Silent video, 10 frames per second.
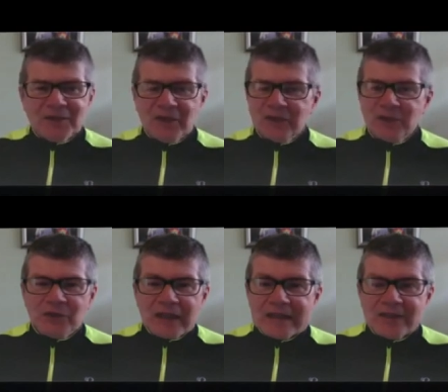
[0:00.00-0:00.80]
I
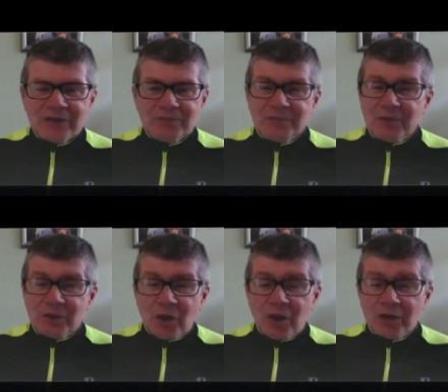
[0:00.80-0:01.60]
think there's eight
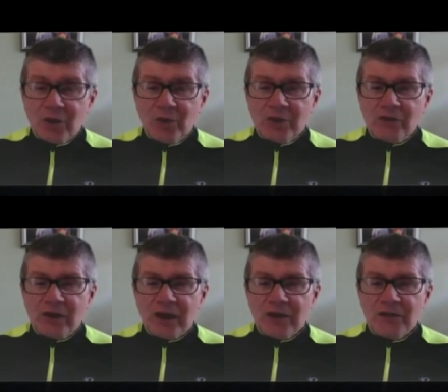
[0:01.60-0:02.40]

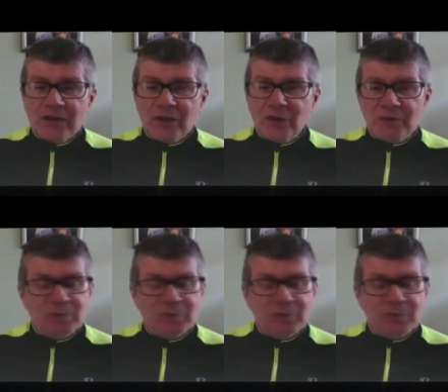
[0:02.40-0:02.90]
ongoing trials now.